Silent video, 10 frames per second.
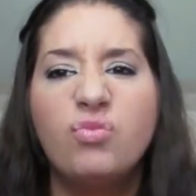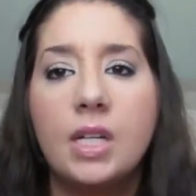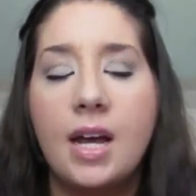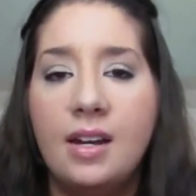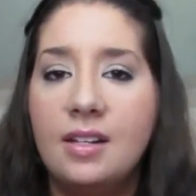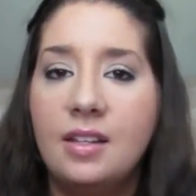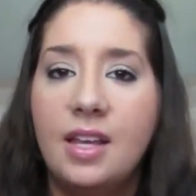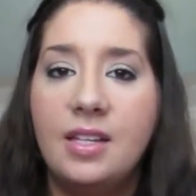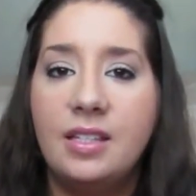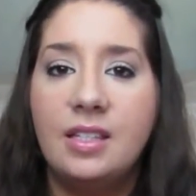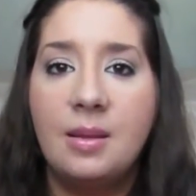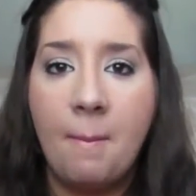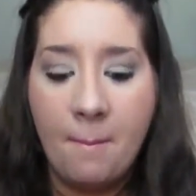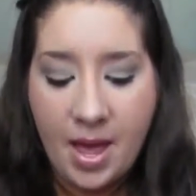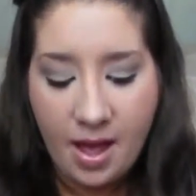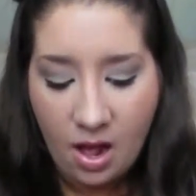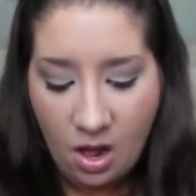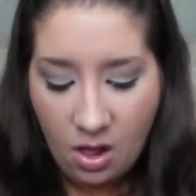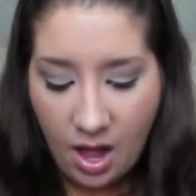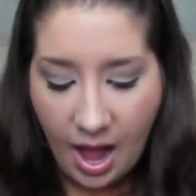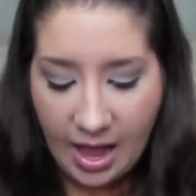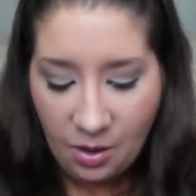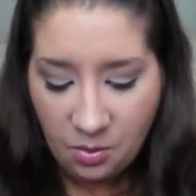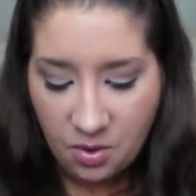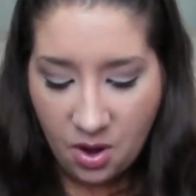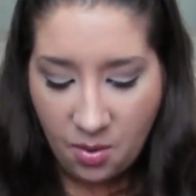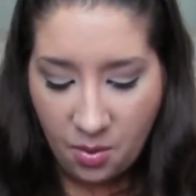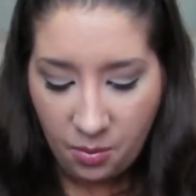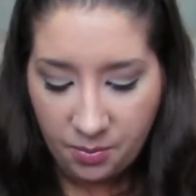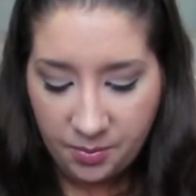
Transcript: Kind of like smell. I don't know.